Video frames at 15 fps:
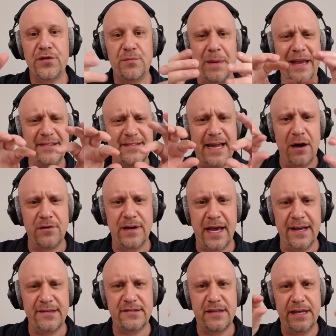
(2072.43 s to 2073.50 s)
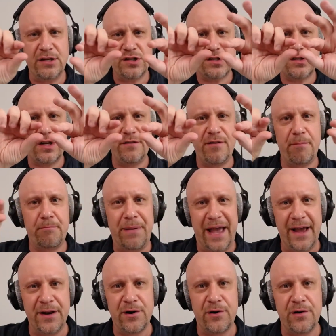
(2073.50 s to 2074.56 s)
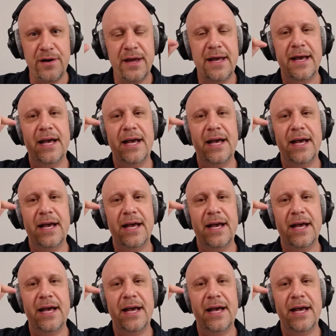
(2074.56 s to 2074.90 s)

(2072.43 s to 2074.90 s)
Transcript: spaced out nicely, just sort of a banner,